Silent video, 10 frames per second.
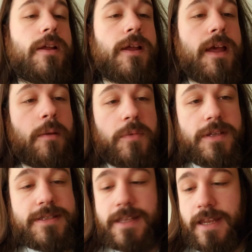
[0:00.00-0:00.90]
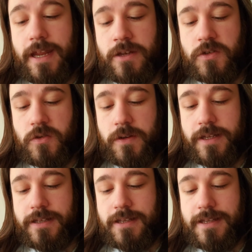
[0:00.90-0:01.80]
happy to say that I enjoyed
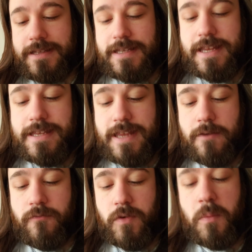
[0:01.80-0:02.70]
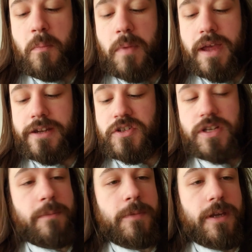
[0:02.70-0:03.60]
it. This is a film by
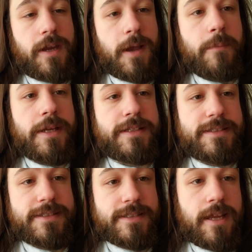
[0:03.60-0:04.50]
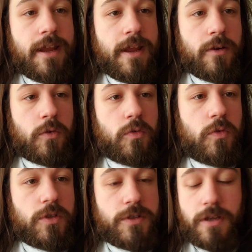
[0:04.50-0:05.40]
Jim Cummings,
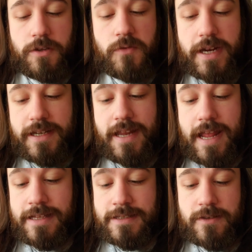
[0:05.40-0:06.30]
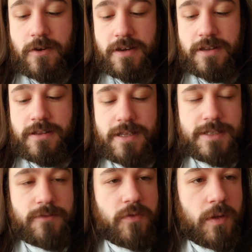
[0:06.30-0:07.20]
who directed and starred in
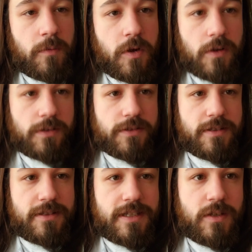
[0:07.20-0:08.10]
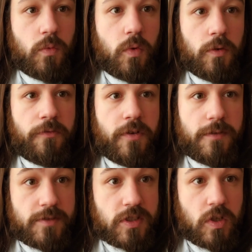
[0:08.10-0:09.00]
this film called The Wolf
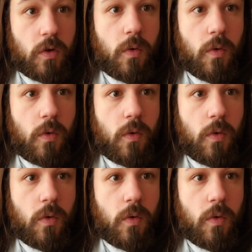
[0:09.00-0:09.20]
of Snow